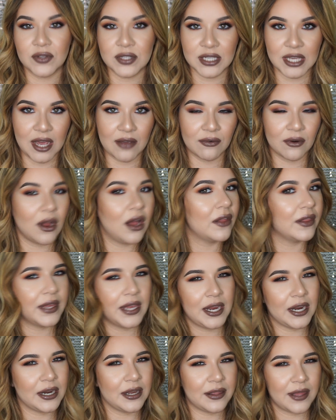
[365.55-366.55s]
to cover all the
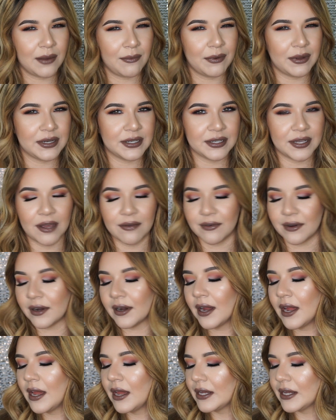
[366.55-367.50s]
area that I wanted to cover.